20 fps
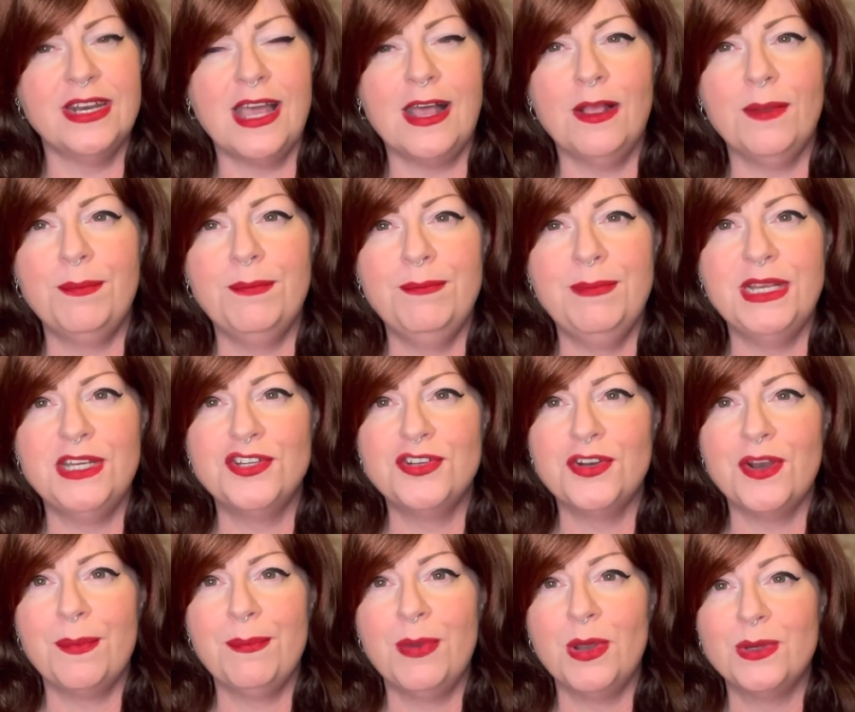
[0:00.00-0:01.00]
I'll be sure
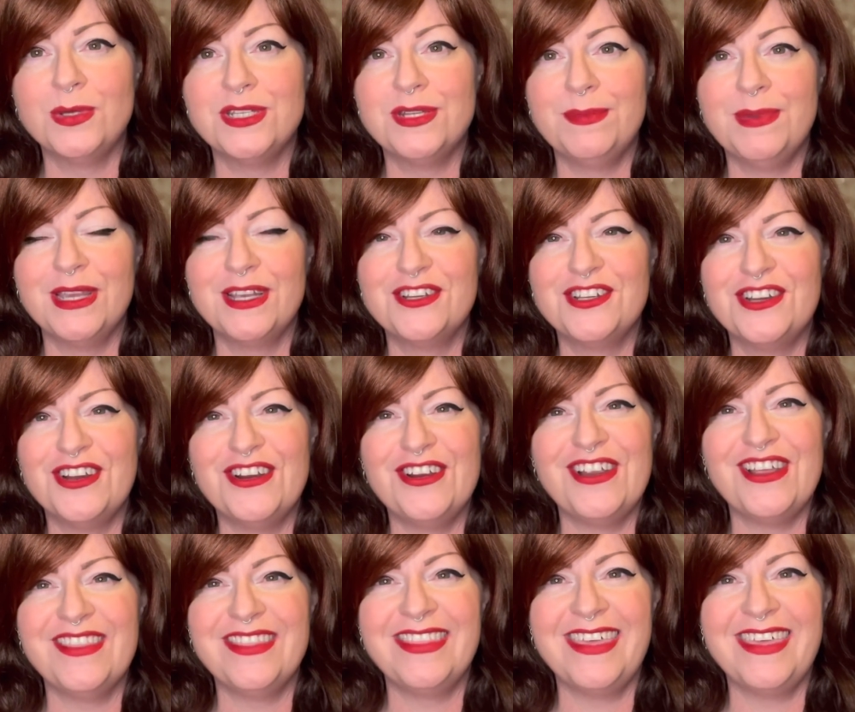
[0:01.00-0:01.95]
to post a picture